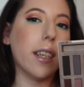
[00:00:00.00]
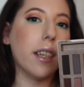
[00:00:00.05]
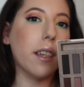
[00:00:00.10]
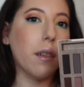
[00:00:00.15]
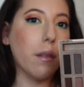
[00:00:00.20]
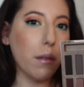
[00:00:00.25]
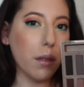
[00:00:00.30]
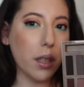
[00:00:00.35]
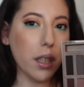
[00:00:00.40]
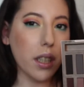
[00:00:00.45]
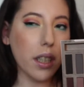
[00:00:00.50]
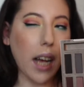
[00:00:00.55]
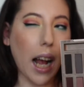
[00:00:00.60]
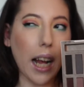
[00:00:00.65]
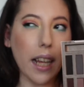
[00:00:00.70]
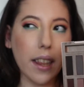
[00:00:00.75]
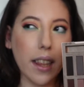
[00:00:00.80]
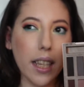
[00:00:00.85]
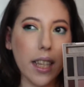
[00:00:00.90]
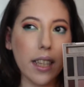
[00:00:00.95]
Usually,
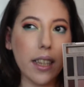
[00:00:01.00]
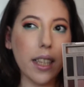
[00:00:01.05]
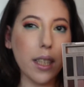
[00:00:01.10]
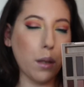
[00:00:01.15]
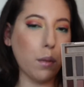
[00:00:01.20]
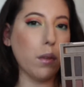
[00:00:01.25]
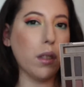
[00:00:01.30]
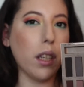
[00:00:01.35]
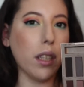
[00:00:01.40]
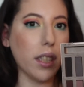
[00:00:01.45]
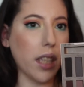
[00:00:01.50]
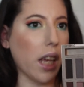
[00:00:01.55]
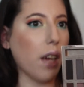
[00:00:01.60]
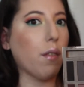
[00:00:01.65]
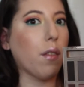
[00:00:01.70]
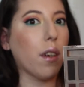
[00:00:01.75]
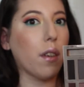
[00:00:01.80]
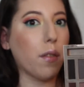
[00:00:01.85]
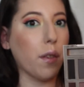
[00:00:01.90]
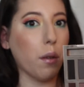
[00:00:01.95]
I think this was on
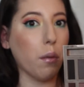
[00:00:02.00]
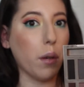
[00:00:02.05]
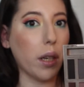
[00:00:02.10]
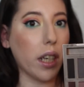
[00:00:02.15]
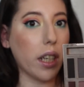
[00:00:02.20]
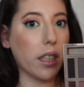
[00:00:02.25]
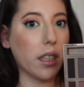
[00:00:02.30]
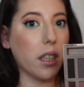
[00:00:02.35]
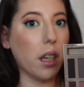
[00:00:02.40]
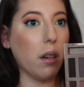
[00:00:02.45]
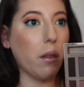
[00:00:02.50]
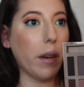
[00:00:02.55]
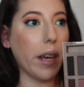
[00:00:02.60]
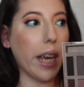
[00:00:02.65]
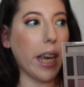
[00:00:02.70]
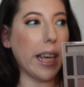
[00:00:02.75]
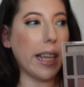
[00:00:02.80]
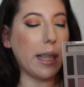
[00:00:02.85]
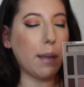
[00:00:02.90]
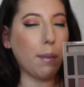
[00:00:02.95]
sale for a few weeks, so
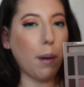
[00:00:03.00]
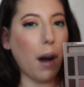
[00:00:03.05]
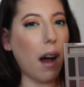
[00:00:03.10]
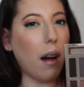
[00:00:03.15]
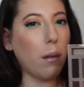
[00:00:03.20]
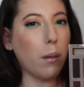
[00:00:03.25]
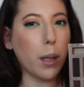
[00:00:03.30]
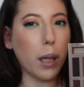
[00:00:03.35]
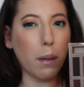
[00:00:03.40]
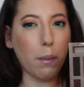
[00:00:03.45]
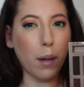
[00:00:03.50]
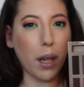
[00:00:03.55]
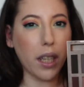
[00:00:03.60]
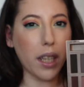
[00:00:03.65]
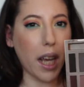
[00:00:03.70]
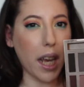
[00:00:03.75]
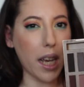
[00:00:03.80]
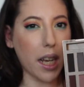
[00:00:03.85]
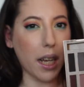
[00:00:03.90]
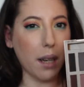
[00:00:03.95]
it's probably been
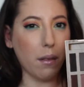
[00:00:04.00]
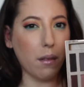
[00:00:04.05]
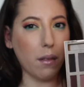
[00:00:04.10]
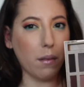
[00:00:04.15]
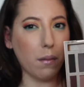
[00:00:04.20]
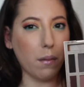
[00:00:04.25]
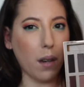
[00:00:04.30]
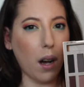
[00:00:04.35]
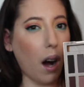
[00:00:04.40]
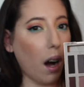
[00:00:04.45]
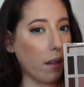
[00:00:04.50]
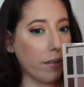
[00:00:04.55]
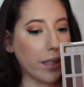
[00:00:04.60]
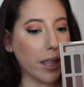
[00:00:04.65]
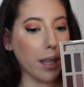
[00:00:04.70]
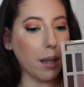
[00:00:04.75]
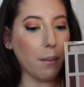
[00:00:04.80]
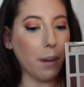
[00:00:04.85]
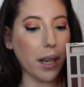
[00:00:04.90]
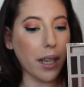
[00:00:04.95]
taken off
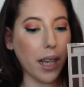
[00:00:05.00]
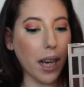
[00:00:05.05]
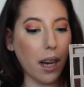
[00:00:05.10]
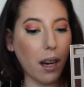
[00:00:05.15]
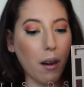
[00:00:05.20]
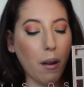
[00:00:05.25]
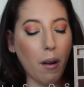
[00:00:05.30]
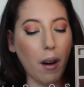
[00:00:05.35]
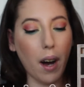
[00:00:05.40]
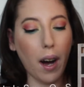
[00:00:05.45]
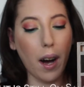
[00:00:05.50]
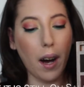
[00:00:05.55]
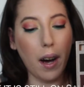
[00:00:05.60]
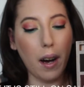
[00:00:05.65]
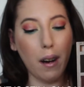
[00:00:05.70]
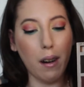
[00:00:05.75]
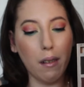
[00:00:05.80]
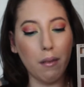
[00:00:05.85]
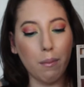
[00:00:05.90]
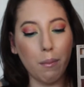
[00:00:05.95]
sale by now,
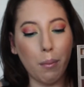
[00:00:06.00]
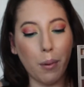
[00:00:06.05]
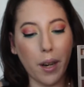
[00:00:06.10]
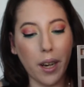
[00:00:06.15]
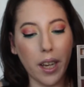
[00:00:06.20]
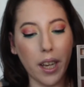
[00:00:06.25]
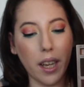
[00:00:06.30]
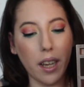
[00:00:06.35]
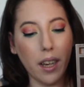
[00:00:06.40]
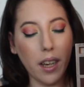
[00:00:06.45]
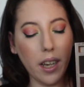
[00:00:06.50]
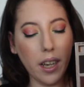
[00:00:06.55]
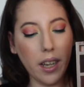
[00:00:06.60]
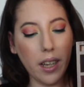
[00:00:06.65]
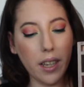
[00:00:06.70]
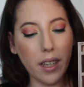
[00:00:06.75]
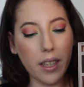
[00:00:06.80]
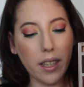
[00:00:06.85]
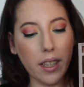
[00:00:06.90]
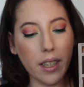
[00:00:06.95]
um but
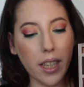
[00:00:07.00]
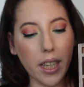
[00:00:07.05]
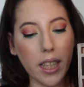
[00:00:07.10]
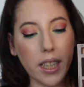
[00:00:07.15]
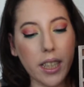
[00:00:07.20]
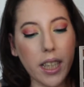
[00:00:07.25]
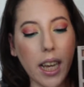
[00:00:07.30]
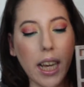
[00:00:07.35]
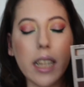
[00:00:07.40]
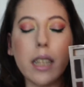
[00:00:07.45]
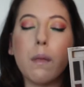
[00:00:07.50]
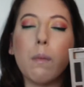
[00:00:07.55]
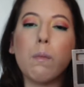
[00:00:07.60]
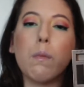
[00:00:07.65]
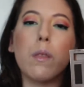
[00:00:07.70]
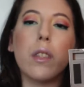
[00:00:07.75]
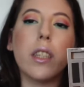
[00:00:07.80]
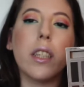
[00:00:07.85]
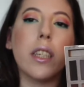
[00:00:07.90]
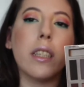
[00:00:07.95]
it it's
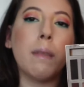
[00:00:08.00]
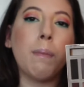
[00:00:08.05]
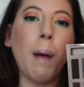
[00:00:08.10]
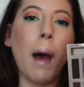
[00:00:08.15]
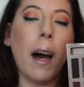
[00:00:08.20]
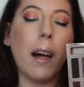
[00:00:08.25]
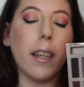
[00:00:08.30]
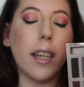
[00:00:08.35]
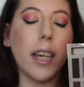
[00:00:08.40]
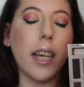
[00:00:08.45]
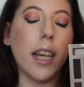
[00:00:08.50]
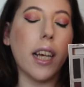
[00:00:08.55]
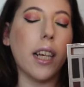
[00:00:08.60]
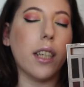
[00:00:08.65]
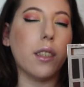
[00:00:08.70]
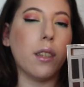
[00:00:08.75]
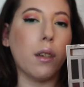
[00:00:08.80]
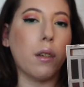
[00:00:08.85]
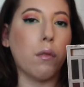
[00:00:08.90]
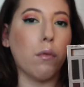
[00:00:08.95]
this palette
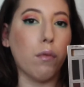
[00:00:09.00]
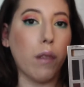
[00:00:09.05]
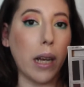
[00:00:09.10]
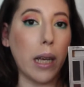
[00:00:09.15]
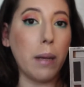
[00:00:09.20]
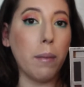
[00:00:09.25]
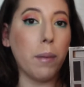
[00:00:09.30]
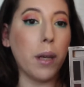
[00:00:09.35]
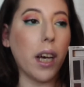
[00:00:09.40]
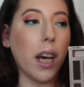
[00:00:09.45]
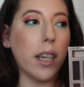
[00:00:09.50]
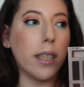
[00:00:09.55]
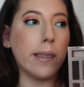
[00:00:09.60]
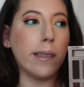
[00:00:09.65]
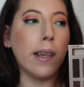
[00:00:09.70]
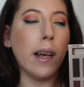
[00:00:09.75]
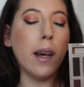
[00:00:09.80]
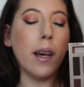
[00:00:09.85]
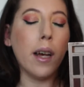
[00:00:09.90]
is great because